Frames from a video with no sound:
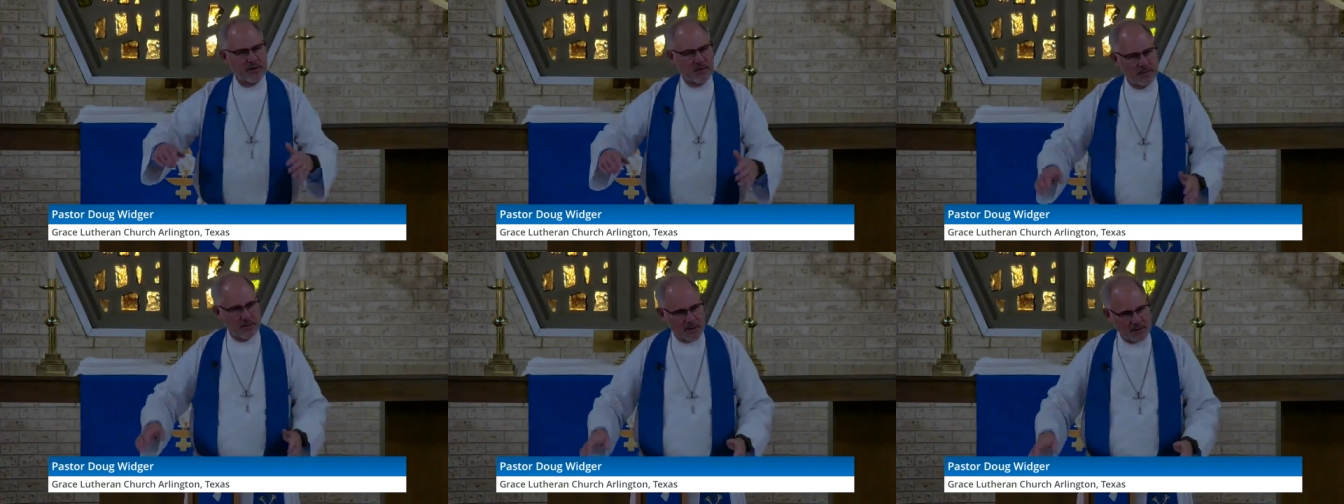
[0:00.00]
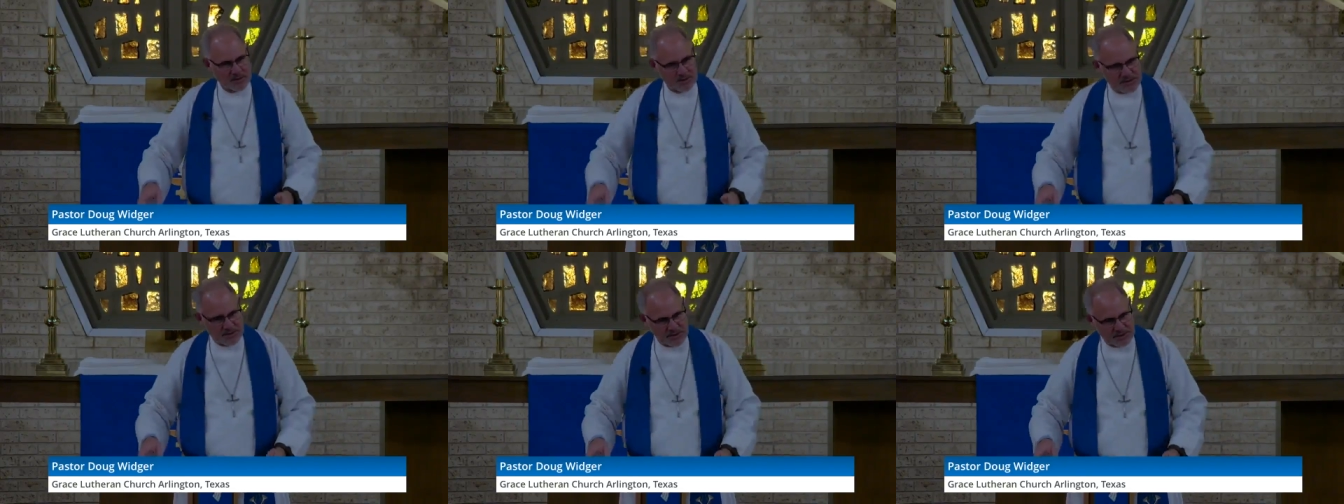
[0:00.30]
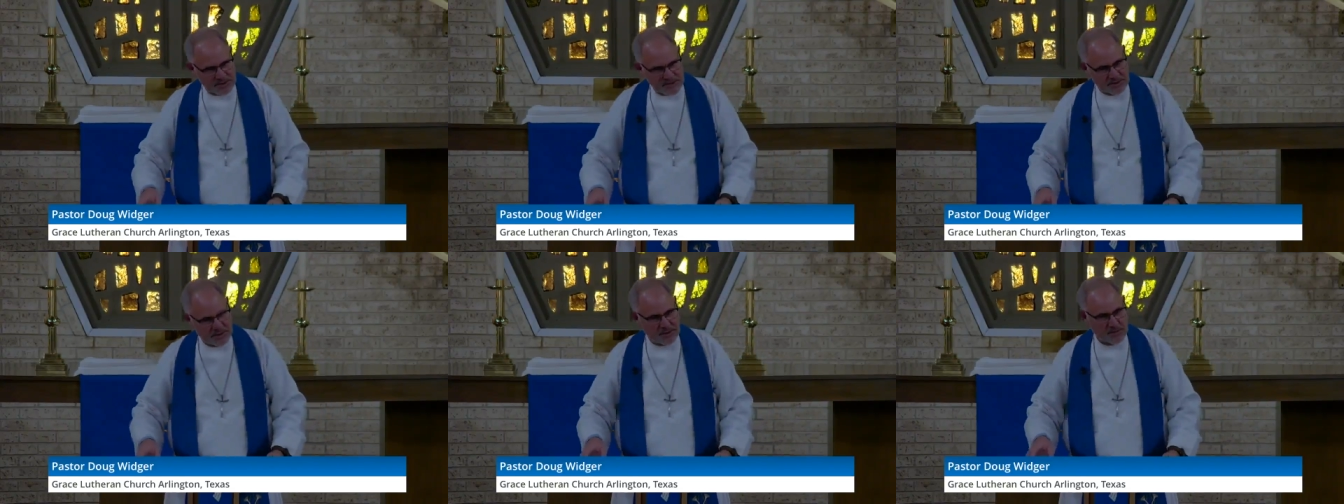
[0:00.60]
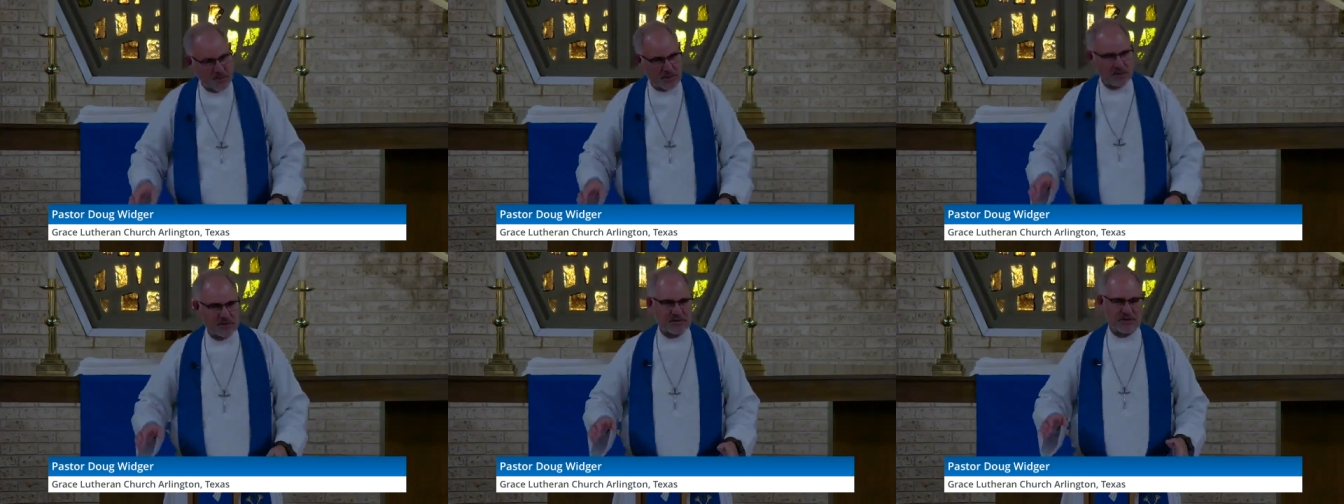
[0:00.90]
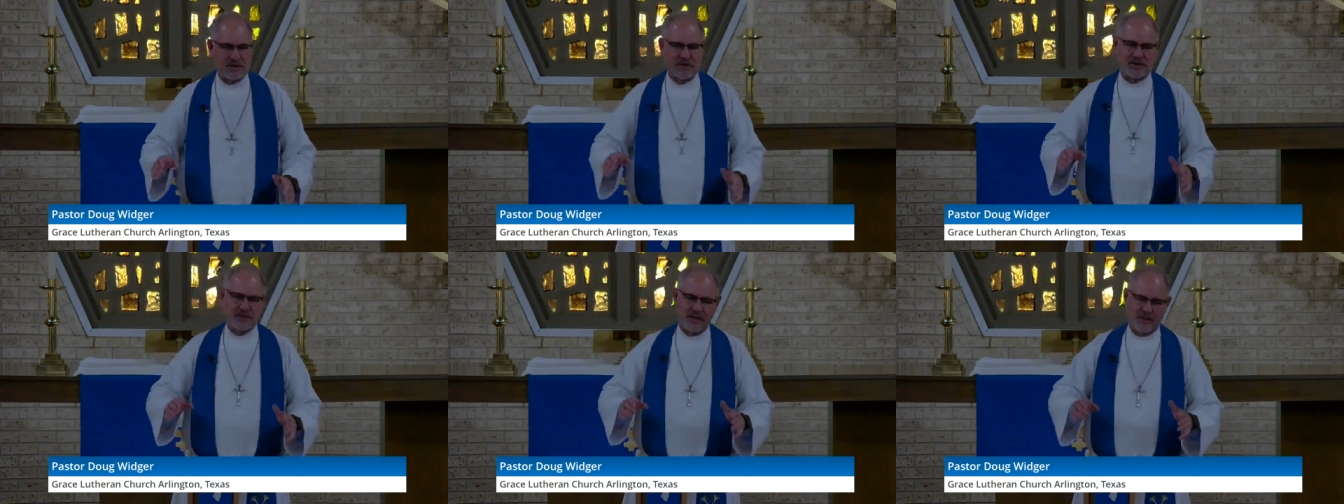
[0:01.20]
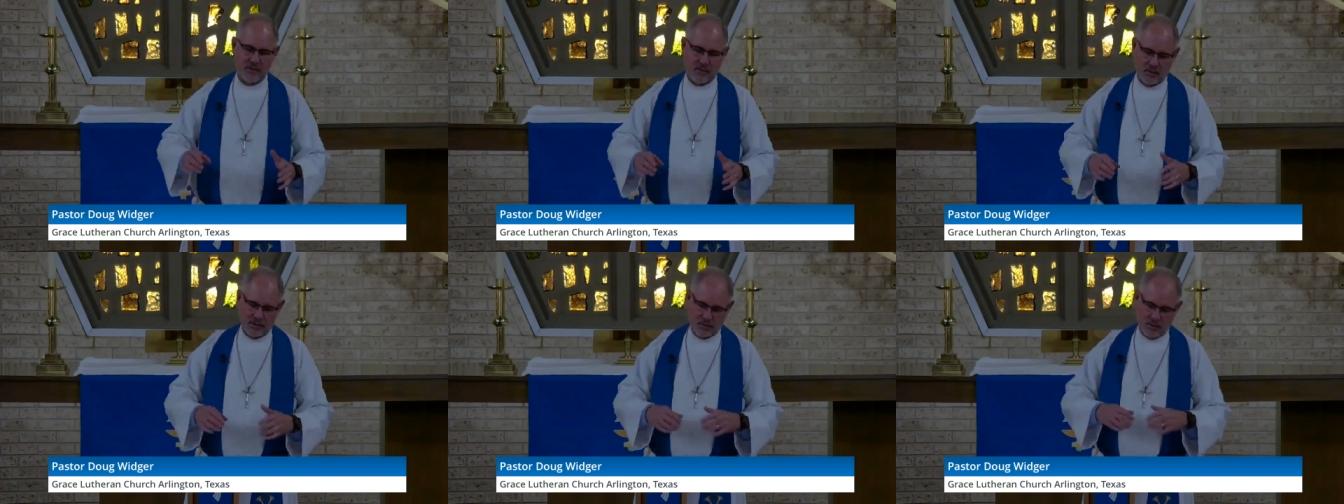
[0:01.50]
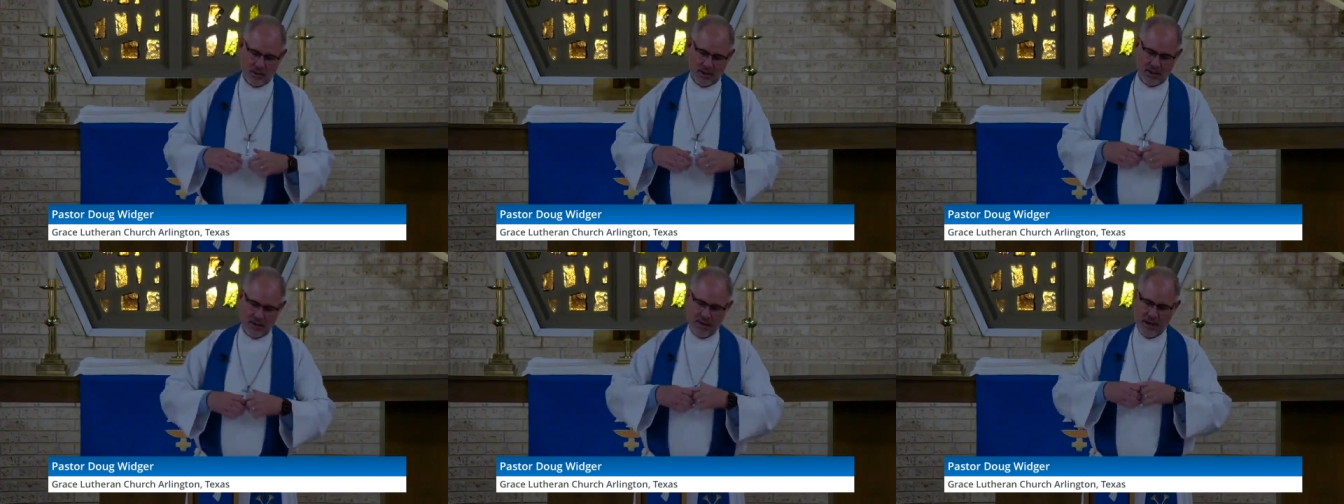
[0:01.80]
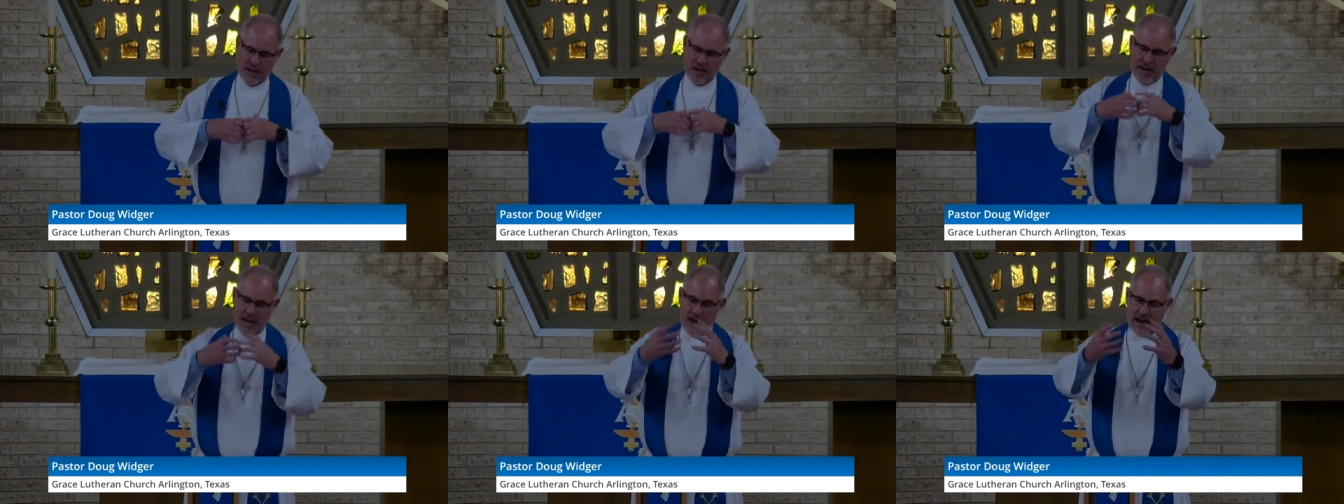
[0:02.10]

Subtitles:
the mercy seat was where